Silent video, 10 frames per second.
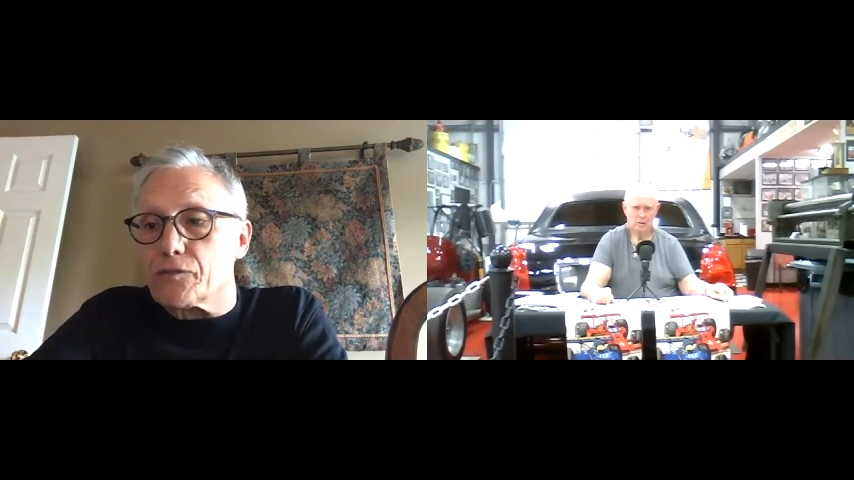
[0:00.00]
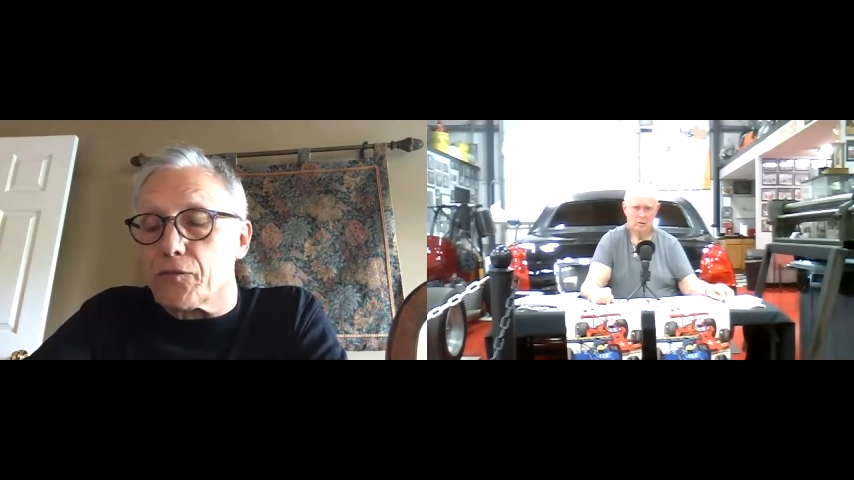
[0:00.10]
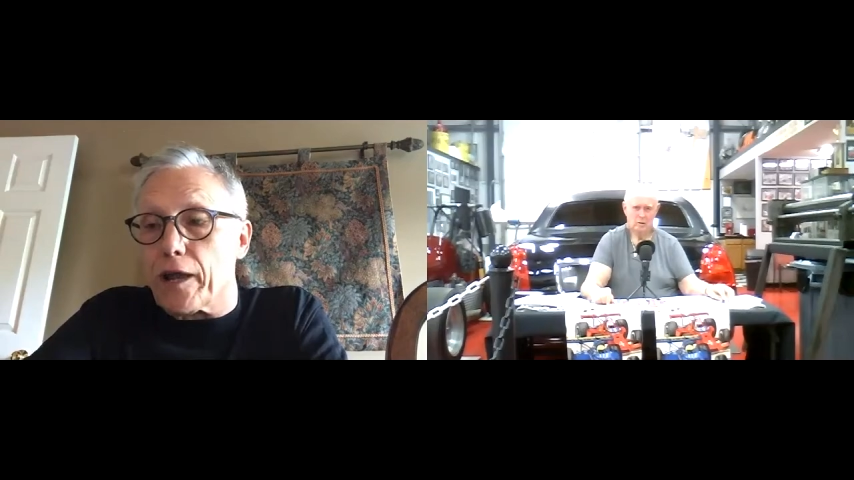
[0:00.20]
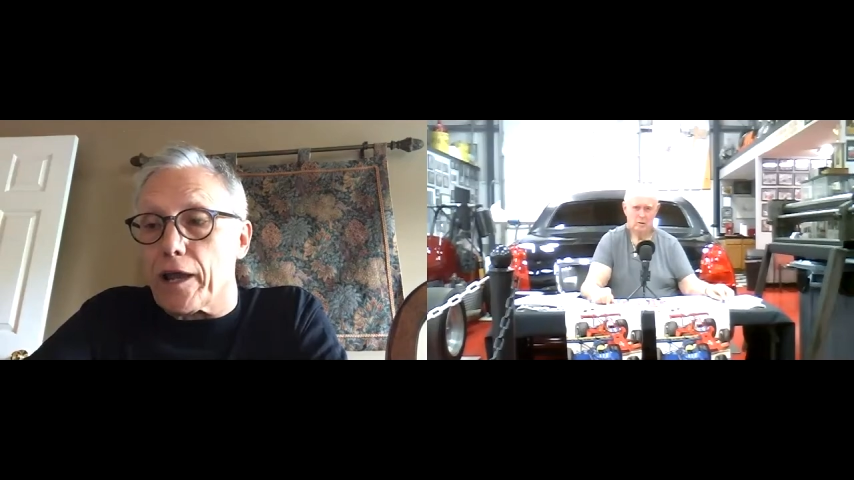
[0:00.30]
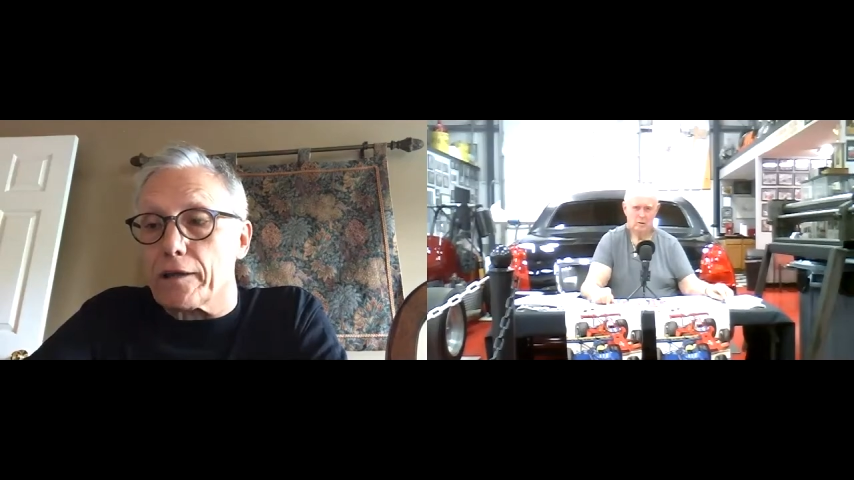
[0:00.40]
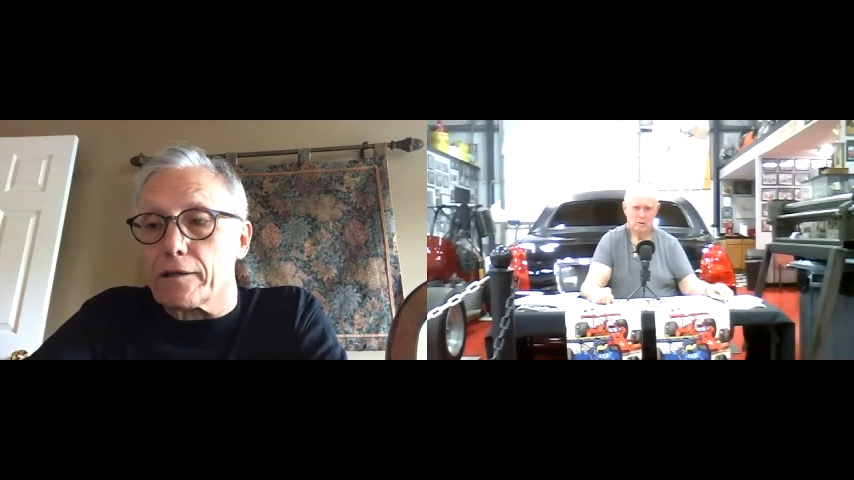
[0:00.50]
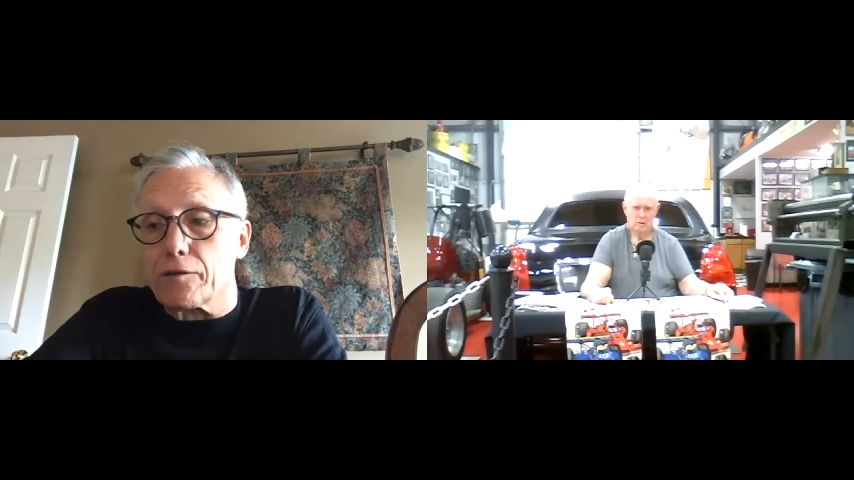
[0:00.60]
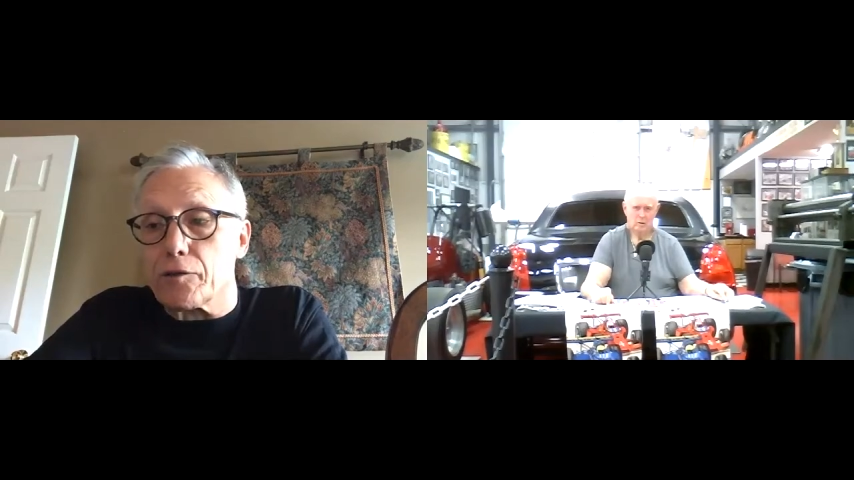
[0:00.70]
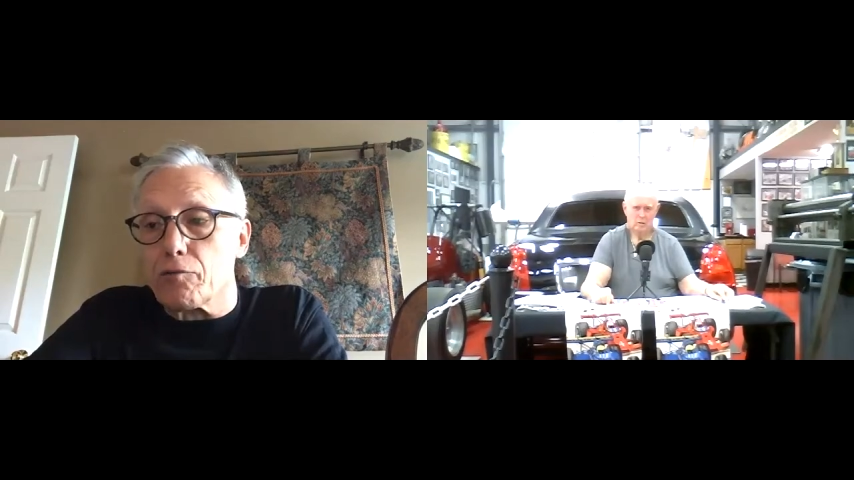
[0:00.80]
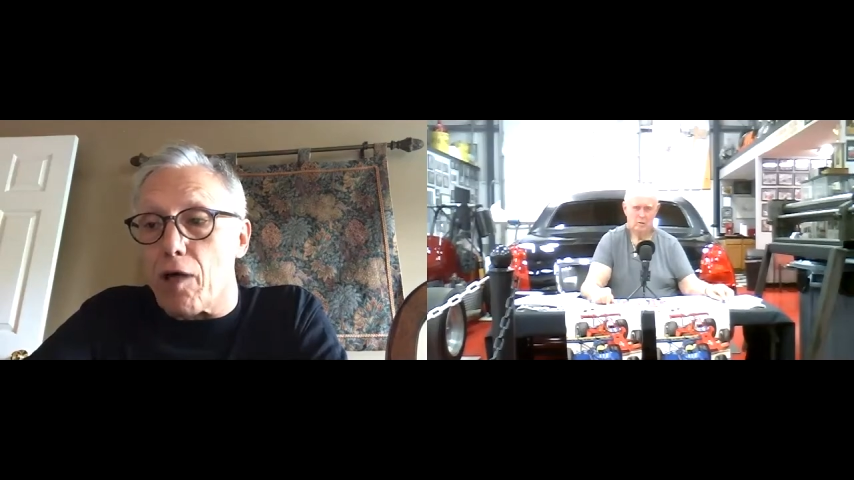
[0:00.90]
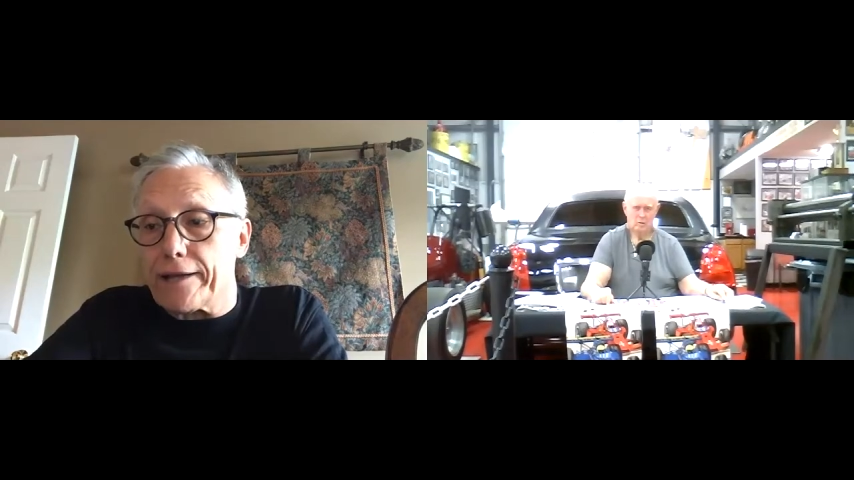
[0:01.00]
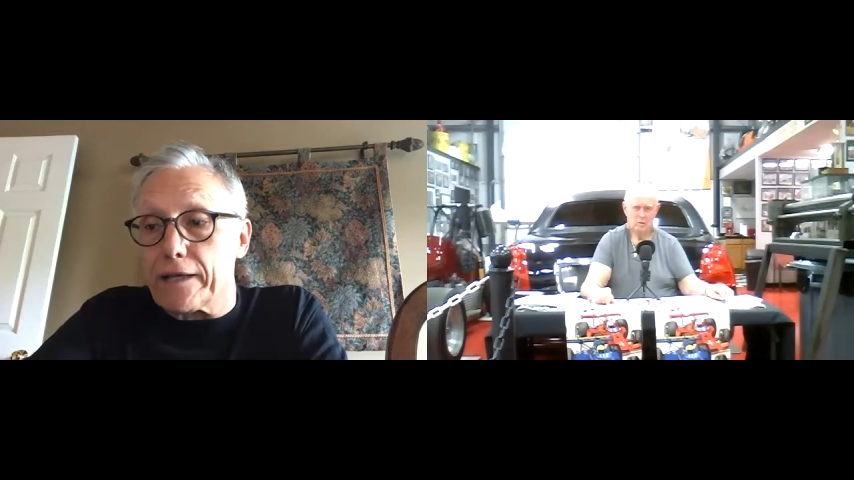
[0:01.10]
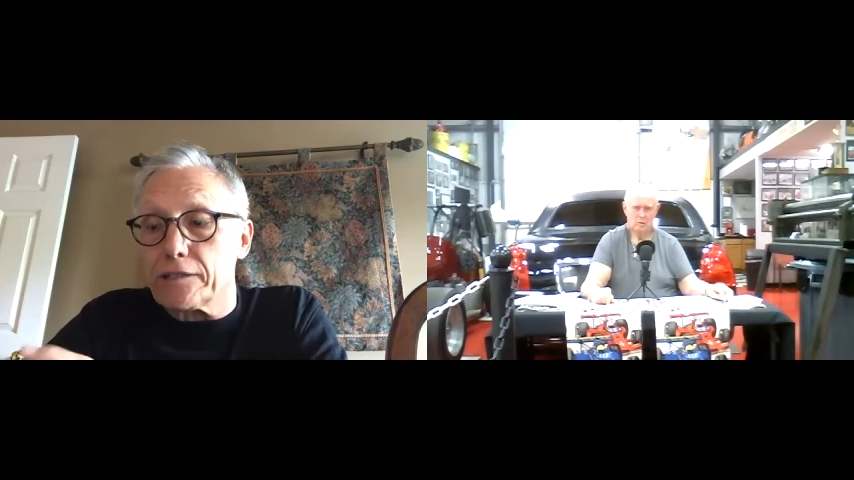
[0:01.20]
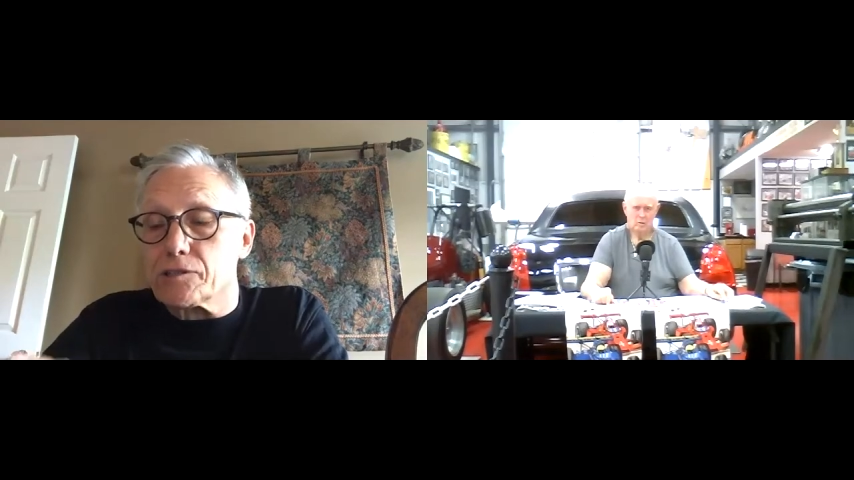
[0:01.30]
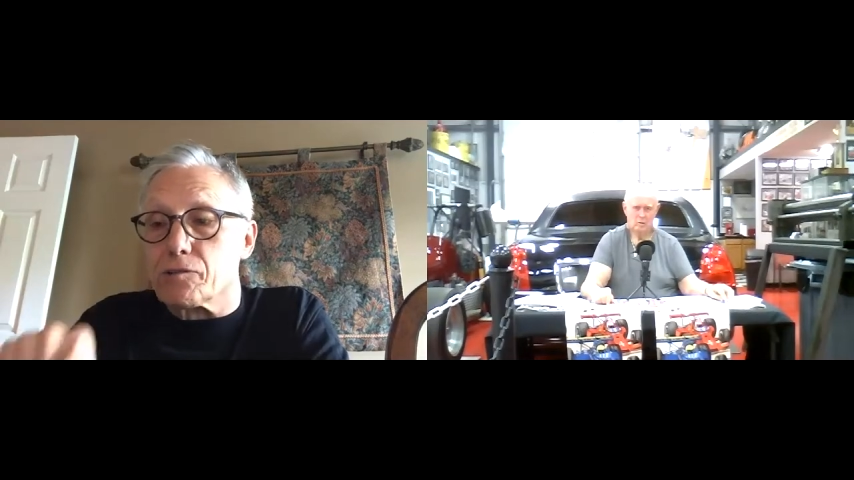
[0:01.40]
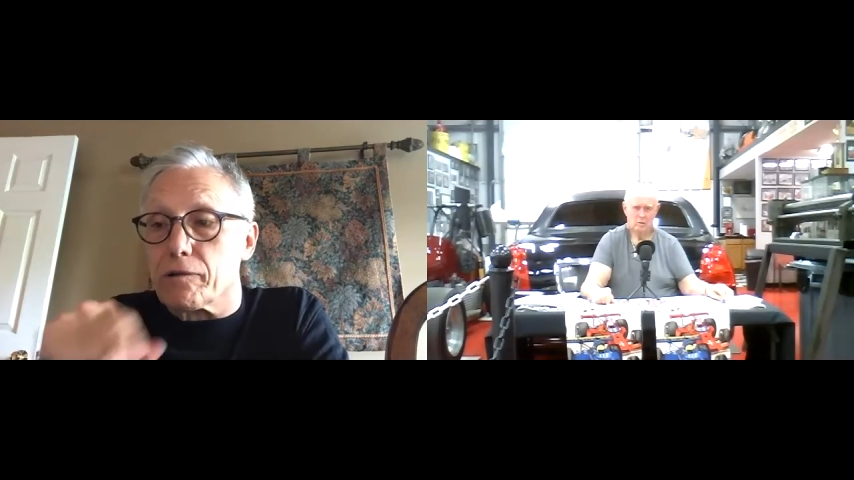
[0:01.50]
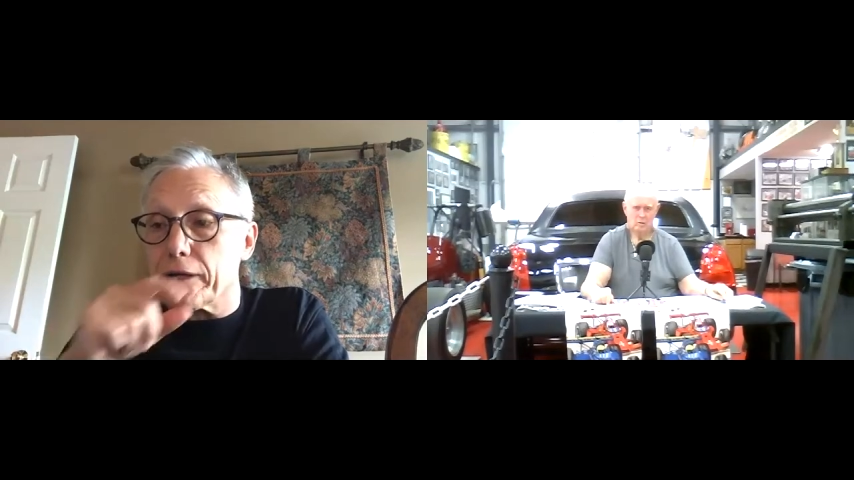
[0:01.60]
fan and you like history,